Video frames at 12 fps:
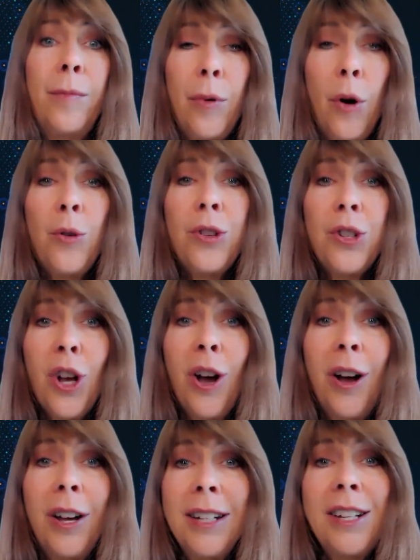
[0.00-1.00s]
Both
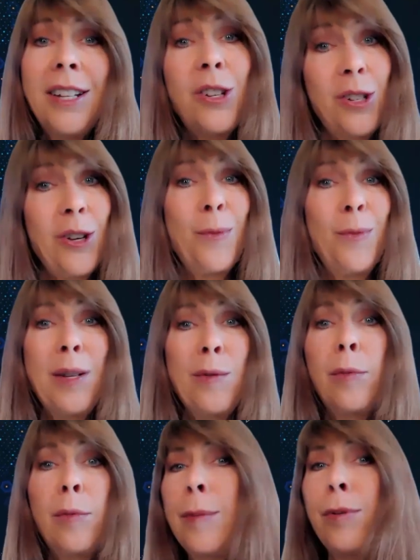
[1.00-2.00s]
Sean and Shelby
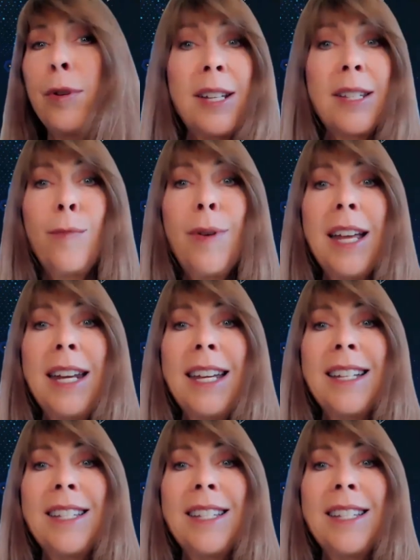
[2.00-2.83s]
will be participating